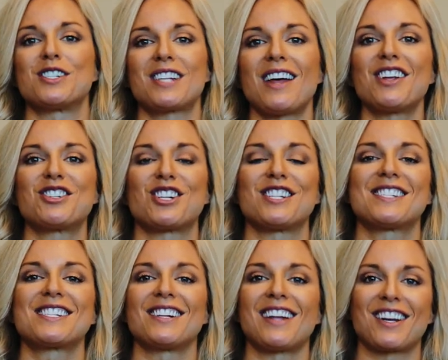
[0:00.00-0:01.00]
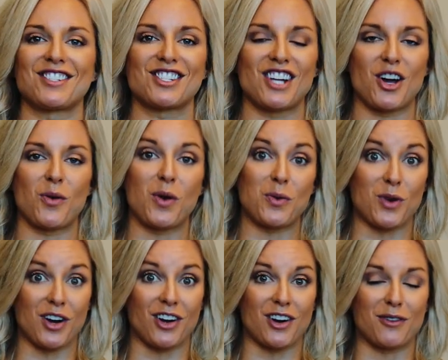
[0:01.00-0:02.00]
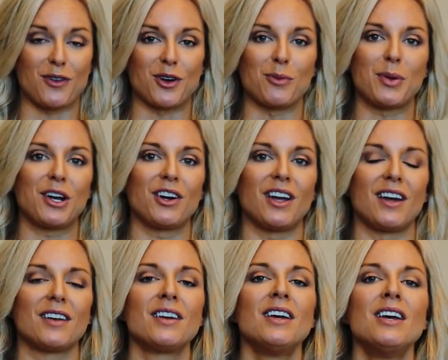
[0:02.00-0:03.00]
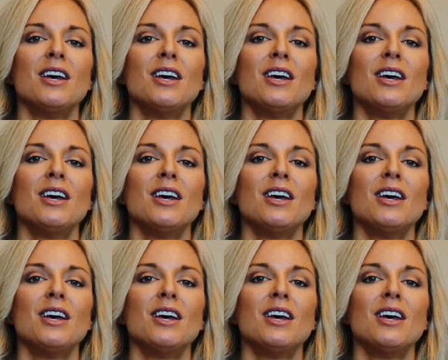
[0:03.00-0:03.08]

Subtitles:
intelligence to let us know when we're in our fertile period.